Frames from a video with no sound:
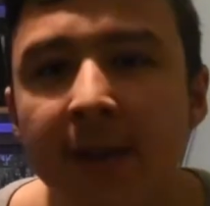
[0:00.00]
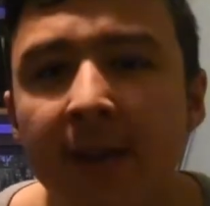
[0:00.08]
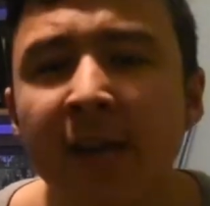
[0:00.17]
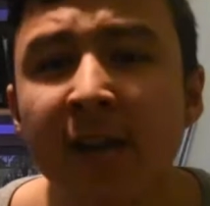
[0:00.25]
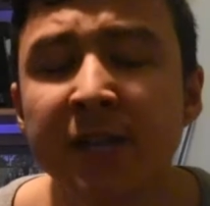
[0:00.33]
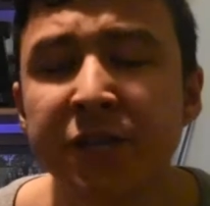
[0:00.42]

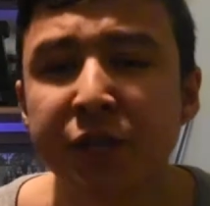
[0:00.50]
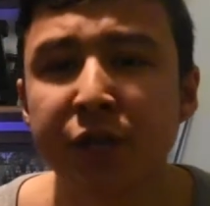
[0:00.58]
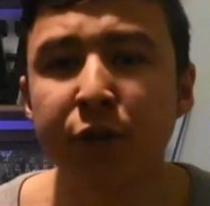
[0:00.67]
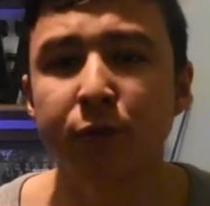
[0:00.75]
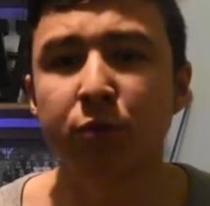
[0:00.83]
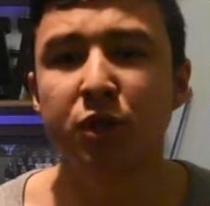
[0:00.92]
it is
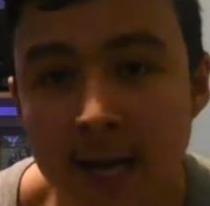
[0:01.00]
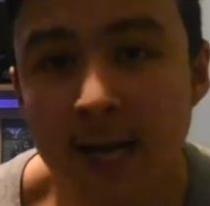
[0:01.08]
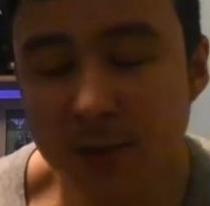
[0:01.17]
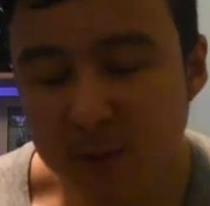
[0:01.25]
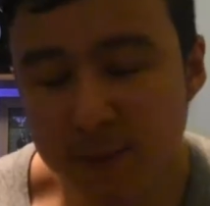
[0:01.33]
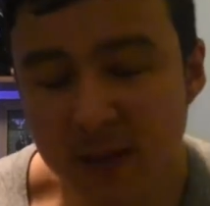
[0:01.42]
huge. Now,
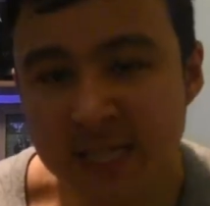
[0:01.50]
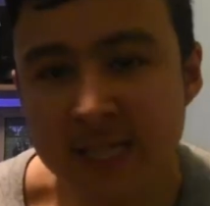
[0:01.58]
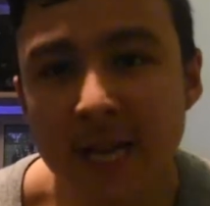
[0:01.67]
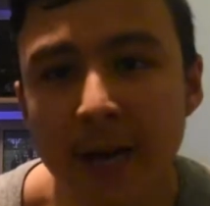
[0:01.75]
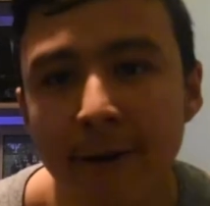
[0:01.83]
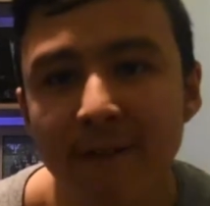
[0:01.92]
as with
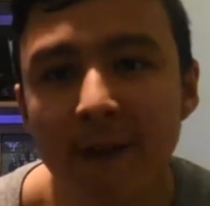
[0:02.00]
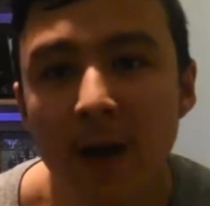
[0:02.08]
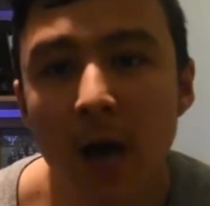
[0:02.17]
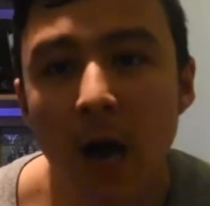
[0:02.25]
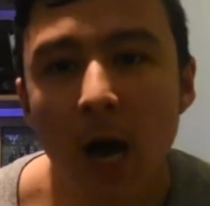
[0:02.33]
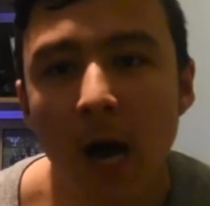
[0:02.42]
myself,
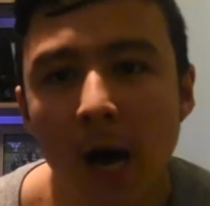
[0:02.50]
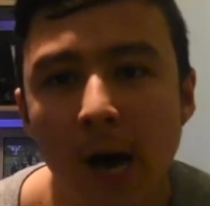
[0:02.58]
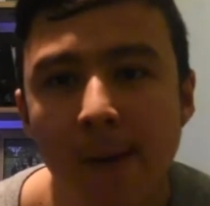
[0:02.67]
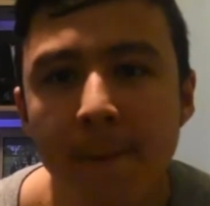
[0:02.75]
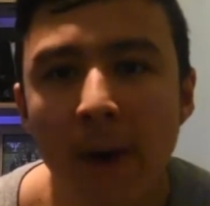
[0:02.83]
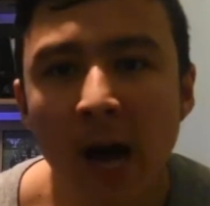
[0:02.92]

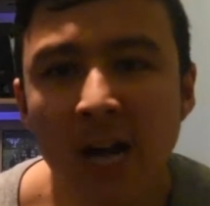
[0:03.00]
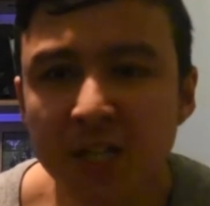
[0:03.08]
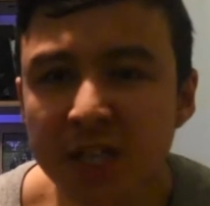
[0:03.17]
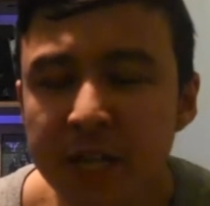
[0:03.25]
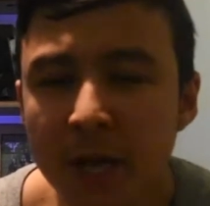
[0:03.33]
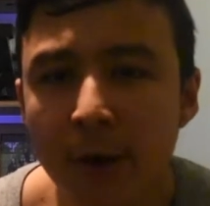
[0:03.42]
I
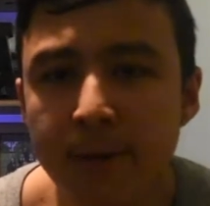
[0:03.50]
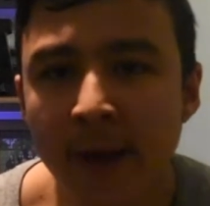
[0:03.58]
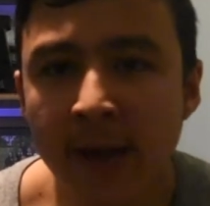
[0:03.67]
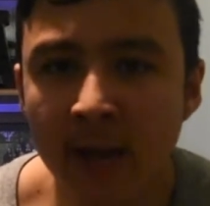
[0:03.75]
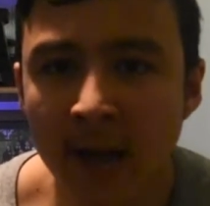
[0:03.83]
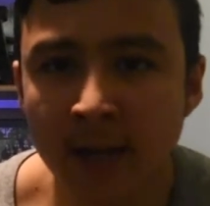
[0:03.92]
actually don't
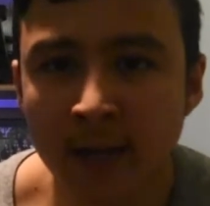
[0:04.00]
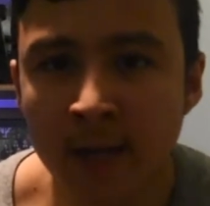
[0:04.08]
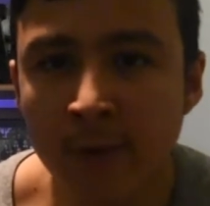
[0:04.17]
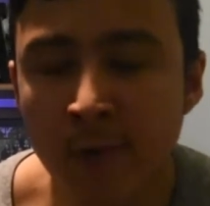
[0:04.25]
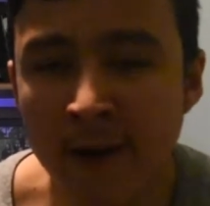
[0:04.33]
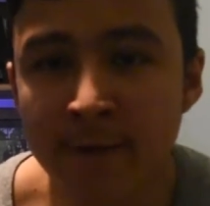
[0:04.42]
make
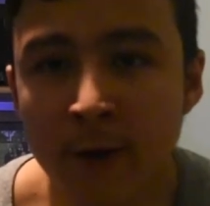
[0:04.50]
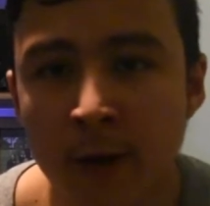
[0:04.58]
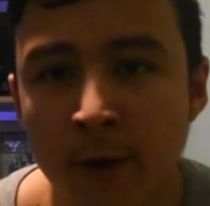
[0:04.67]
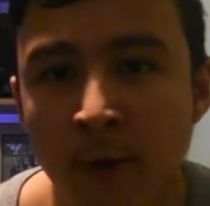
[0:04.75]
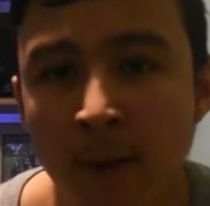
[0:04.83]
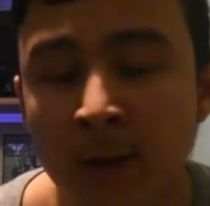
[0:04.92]
any
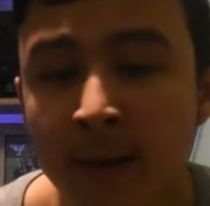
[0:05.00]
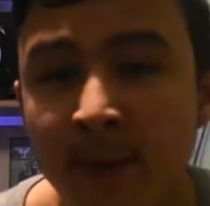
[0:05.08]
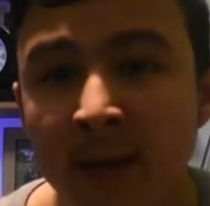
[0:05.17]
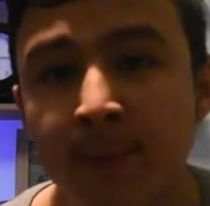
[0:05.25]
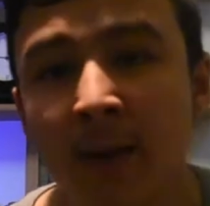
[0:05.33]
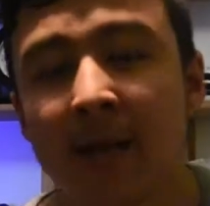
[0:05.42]
revenue. I'm going to
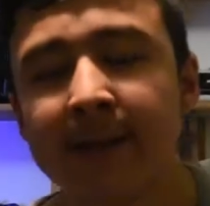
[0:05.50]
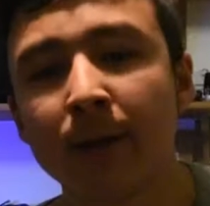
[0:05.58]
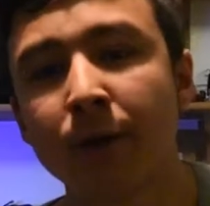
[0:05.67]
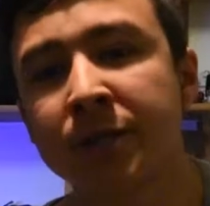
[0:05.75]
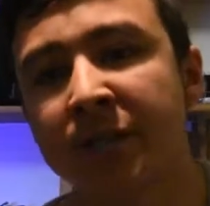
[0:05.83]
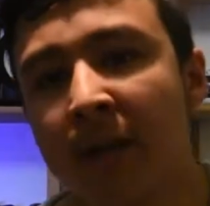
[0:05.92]
be completely
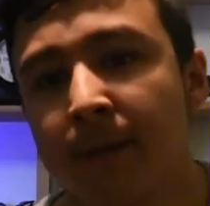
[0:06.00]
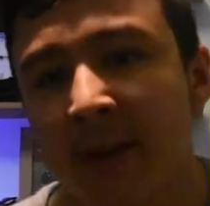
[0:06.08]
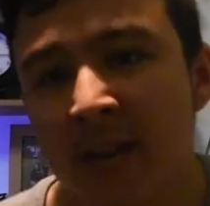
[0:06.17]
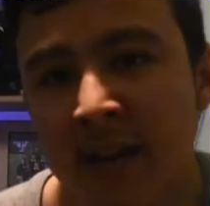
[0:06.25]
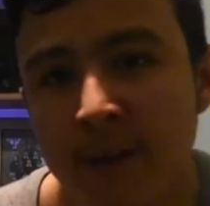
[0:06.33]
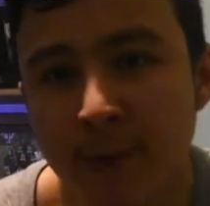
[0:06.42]
honest, I don't
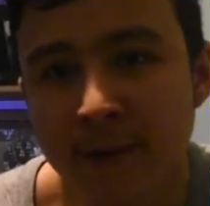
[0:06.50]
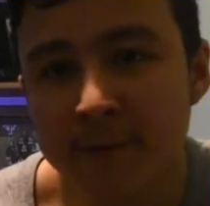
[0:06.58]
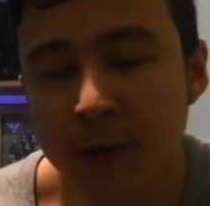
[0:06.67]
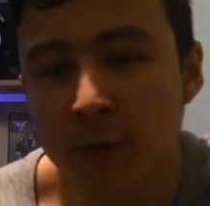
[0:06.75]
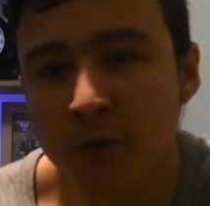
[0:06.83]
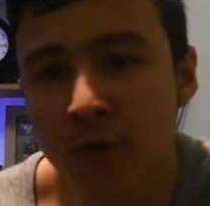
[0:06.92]
make any
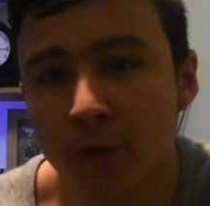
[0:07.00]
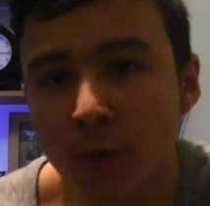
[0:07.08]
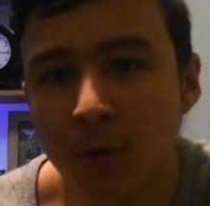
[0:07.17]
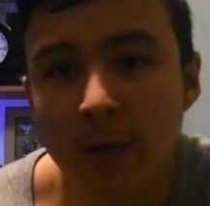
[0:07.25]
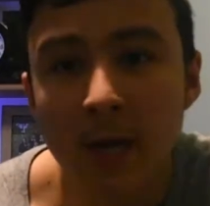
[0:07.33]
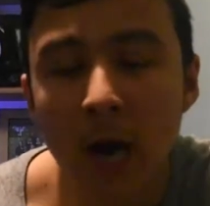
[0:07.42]
revenue at
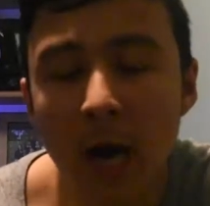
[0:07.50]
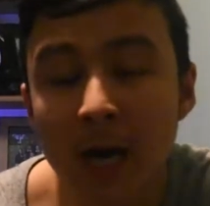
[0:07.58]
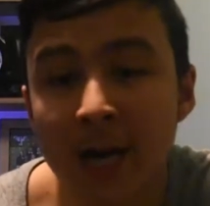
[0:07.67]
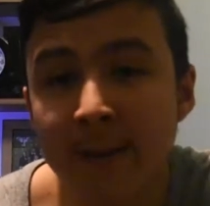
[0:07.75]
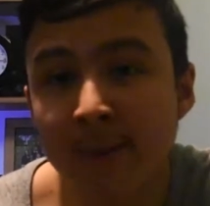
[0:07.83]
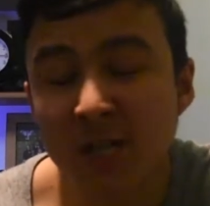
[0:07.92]
all.
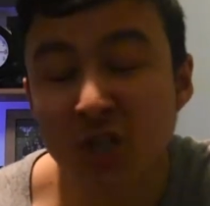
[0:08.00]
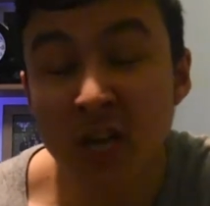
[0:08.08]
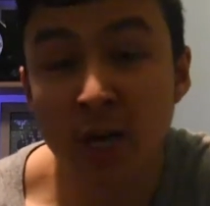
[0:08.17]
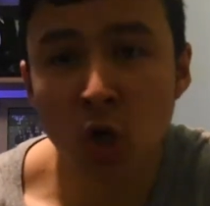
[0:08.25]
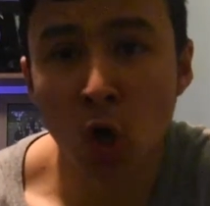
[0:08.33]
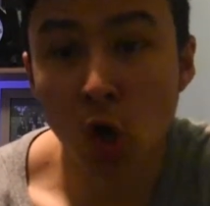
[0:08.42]
I am actually
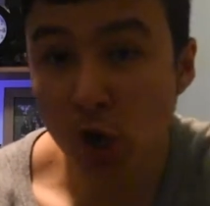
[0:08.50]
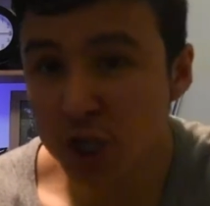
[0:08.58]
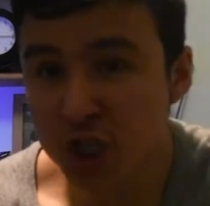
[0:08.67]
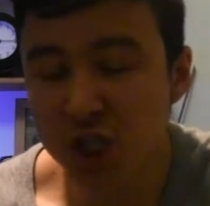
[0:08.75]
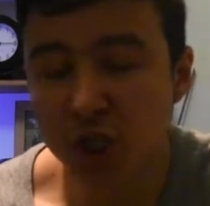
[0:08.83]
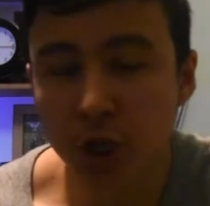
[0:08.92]
a
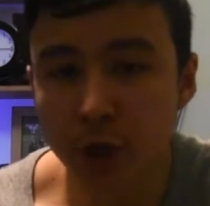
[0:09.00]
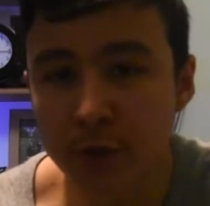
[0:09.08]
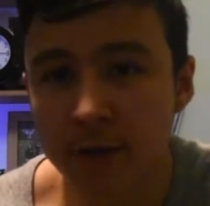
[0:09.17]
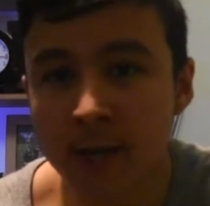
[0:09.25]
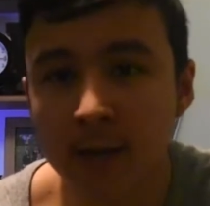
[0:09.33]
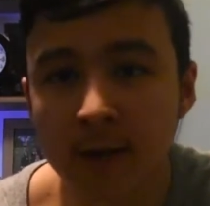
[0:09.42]
college
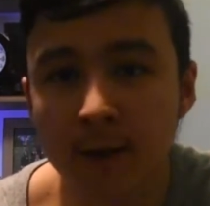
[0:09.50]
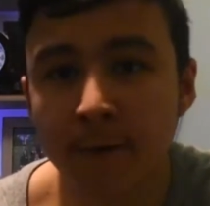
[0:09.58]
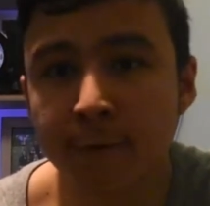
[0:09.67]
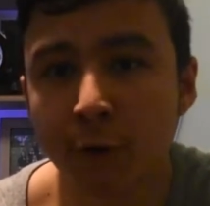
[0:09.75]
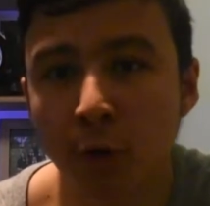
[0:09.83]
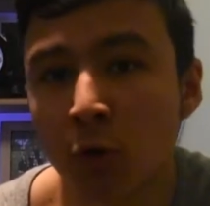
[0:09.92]
student,
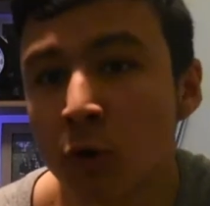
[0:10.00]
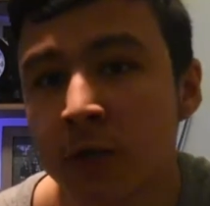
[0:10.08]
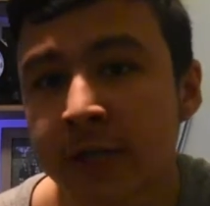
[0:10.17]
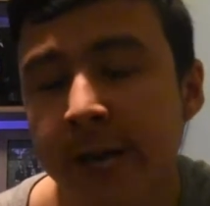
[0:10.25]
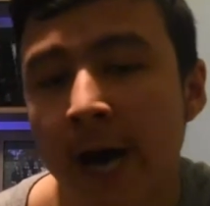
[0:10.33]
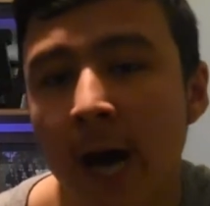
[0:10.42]
of
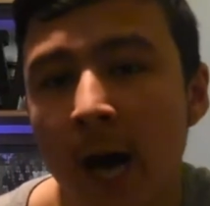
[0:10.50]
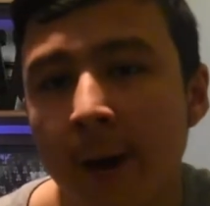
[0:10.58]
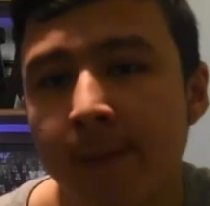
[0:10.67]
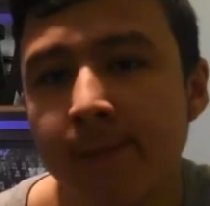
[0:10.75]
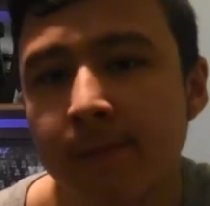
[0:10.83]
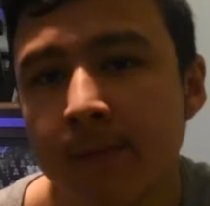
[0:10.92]
course,
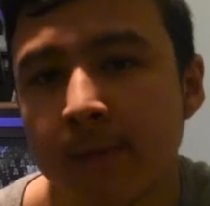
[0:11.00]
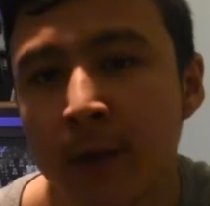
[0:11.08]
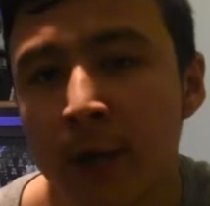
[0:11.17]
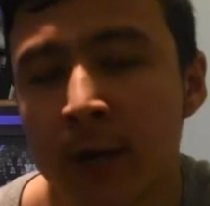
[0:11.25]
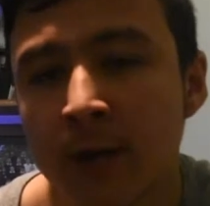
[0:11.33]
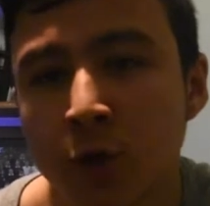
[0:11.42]

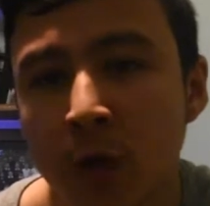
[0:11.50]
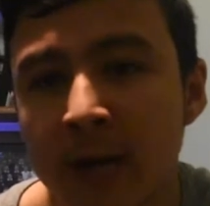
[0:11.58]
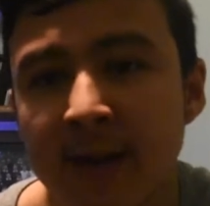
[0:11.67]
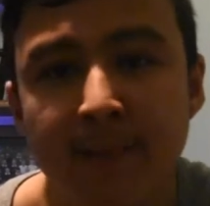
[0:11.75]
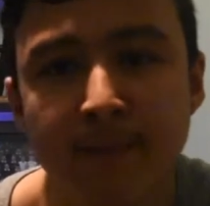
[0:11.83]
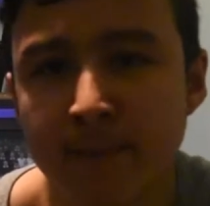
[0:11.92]
you know,
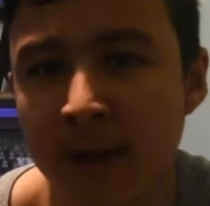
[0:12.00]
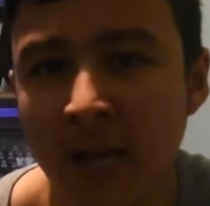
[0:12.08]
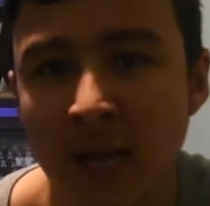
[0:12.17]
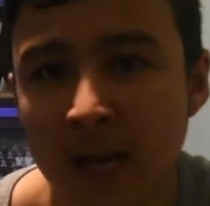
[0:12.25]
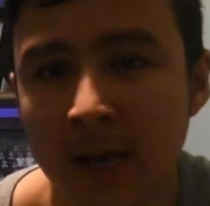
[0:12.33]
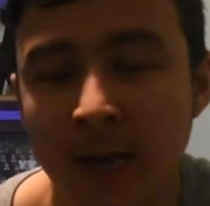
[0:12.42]
trying to
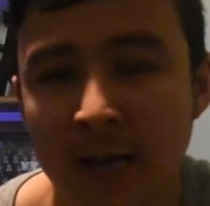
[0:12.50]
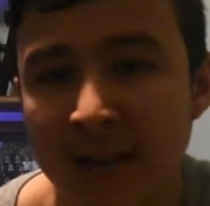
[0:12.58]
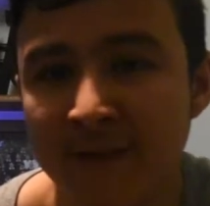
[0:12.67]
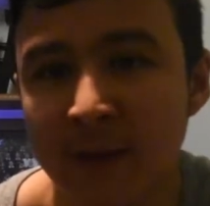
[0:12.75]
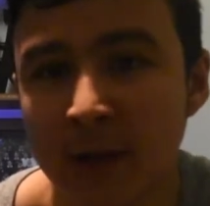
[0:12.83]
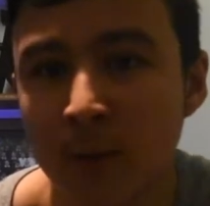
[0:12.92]
make a
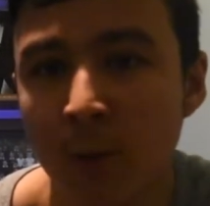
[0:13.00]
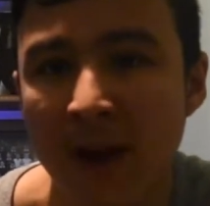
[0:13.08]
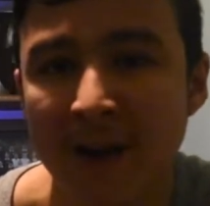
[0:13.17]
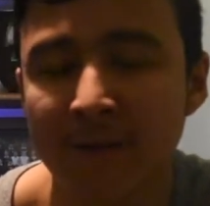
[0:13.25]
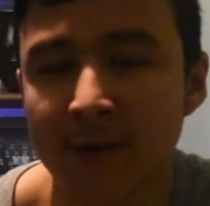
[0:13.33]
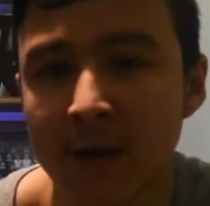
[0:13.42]
living,
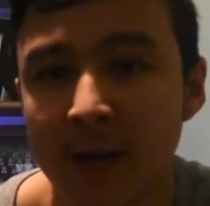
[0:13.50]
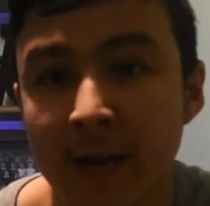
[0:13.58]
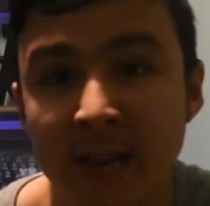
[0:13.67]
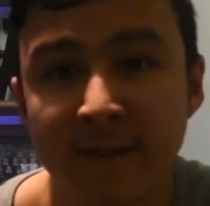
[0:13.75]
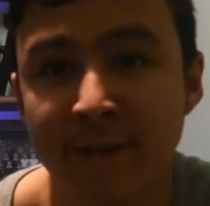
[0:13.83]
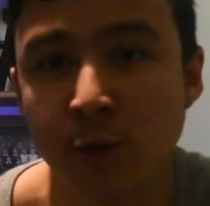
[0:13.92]
whatever,
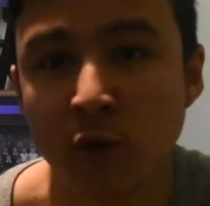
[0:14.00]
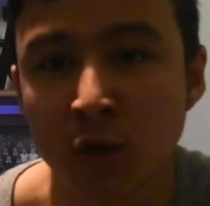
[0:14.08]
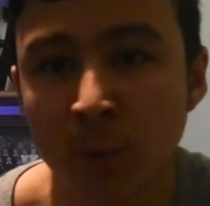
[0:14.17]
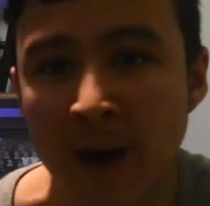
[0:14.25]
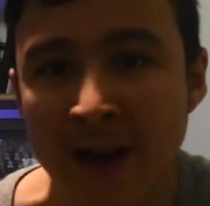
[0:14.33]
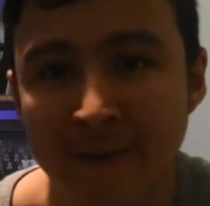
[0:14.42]
in the
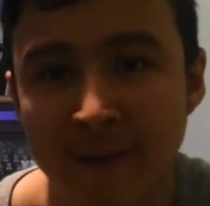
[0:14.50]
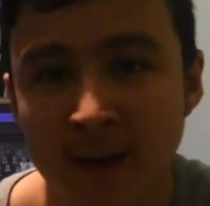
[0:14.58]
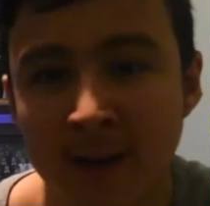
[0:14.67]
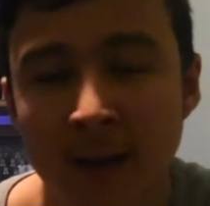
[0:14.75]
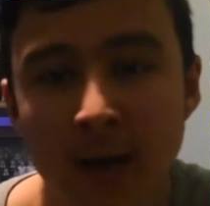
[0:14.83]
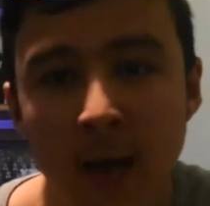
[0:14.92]
future,
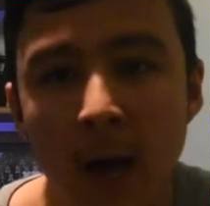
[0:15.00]
whatever.